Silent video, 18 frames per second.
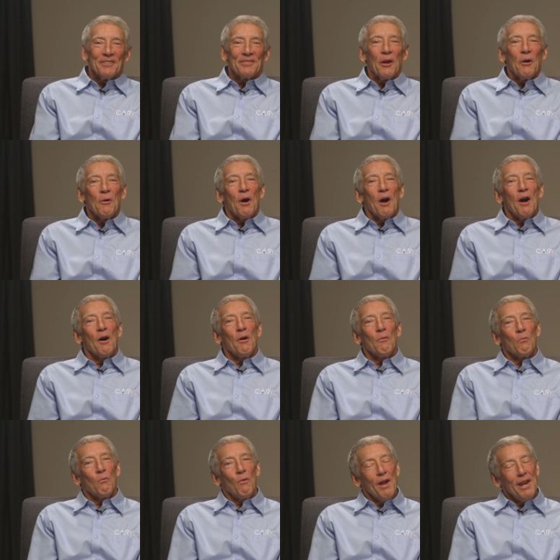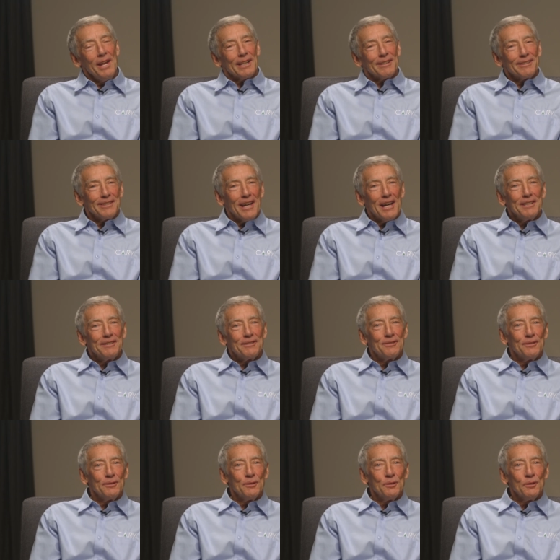So what
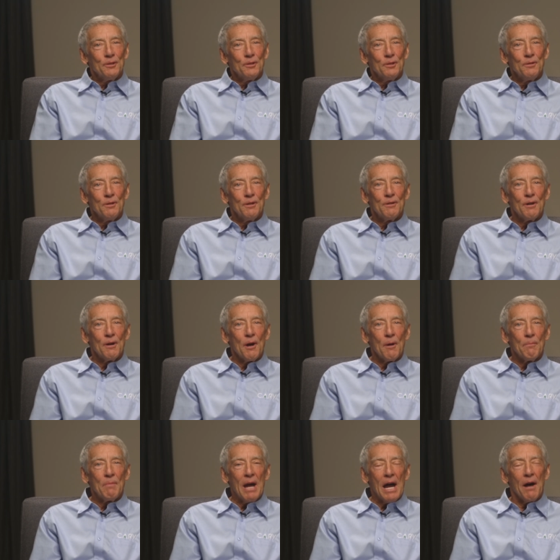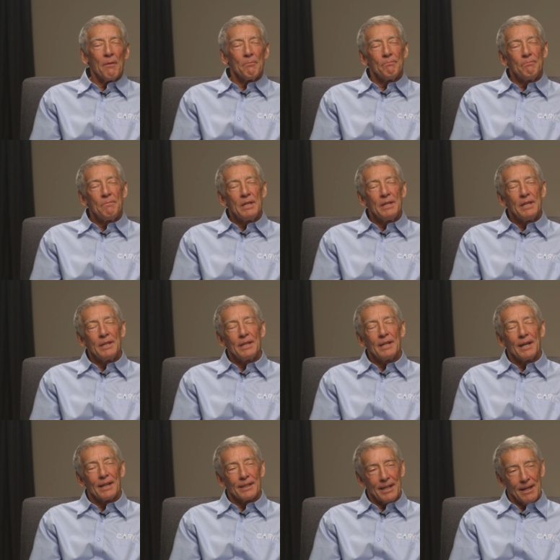excites you about
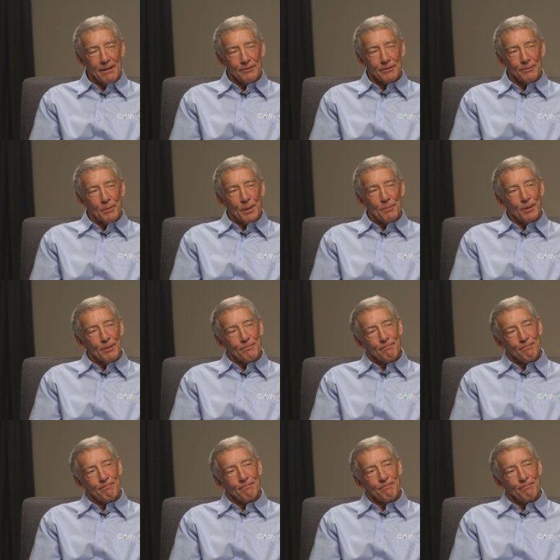being a council member?